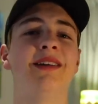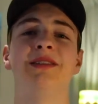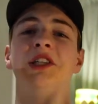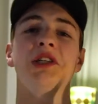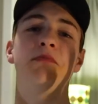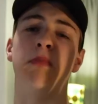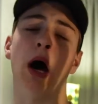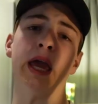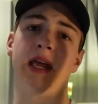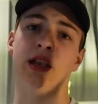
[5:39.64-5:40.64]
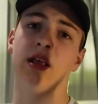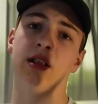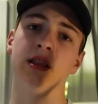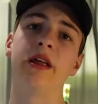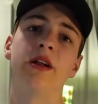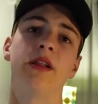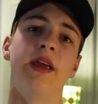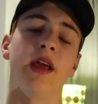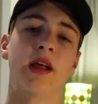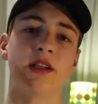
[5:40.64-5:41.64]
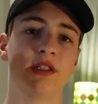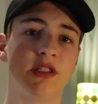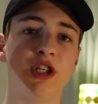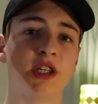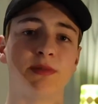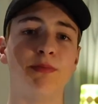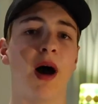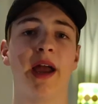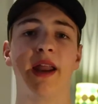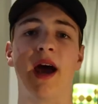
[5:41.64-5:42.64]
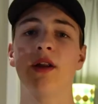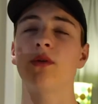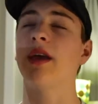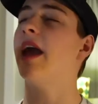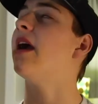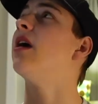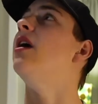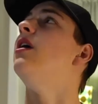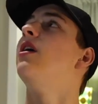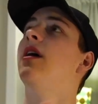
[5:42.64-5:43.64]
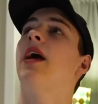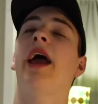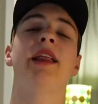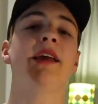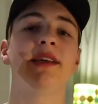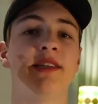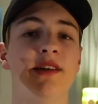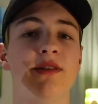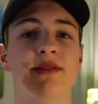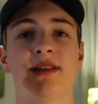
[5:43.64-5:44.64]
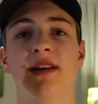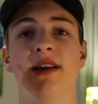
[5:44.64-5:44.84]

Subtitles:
Just buy it. Literally, just buy it. I don't care any excuse.